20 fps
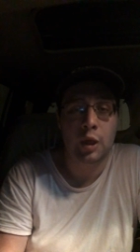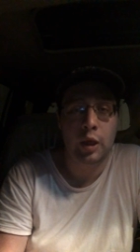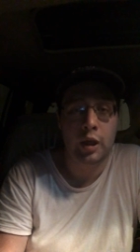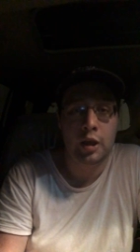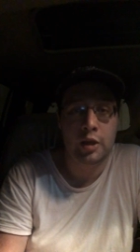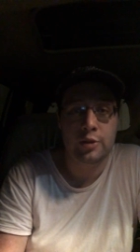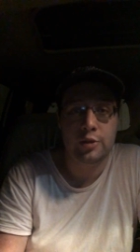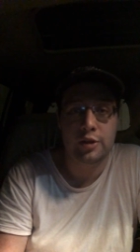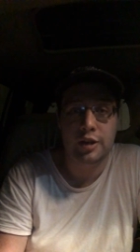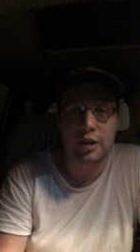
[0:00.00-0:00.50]

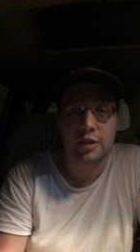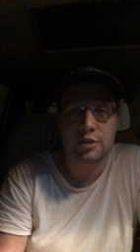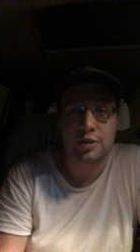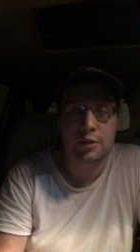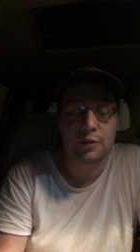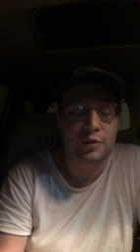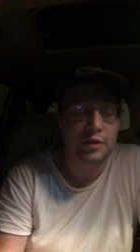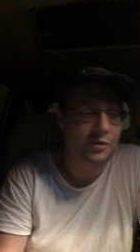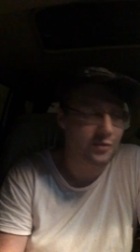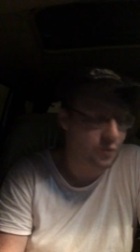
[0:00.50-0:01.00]
internet
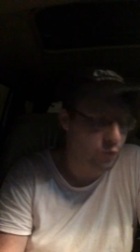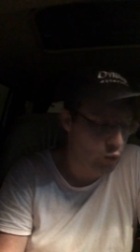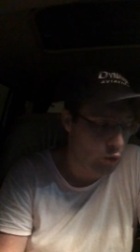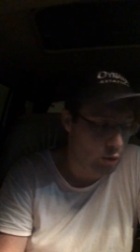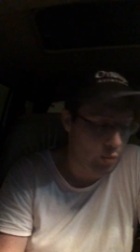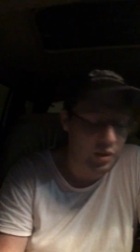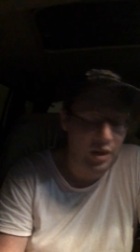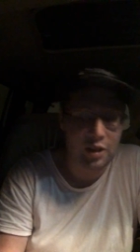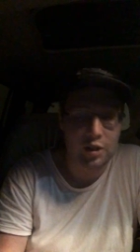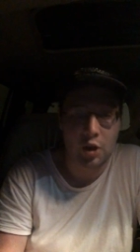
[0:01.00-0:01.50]
service for
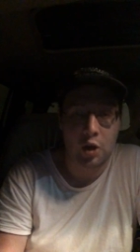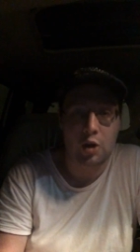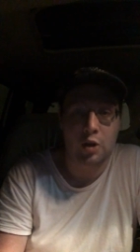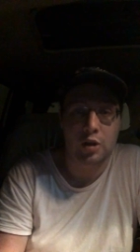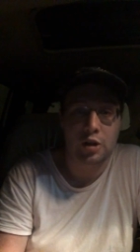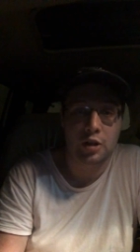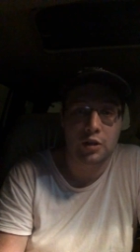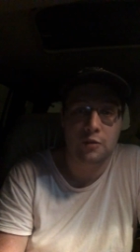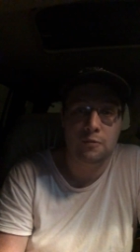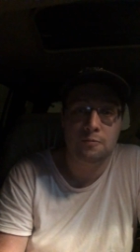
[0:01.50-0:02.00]
my
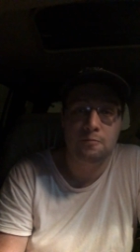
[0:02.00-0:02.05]
car,